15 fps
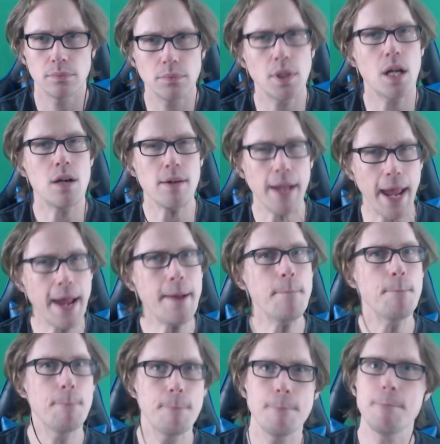Okay,
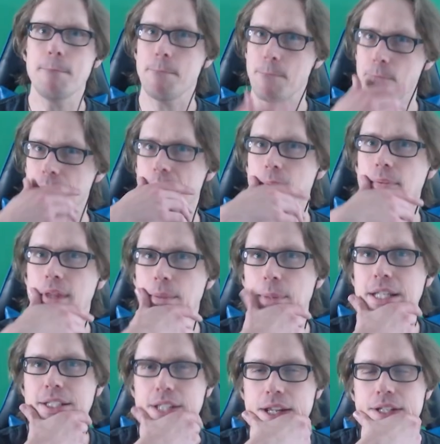that
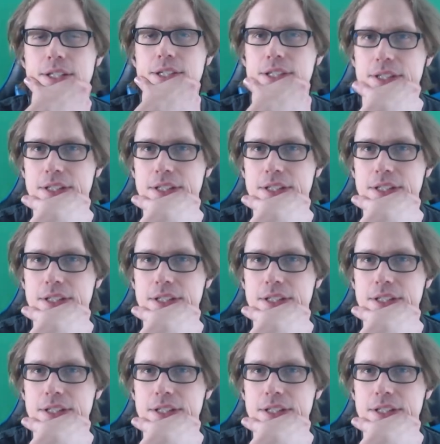makes sense.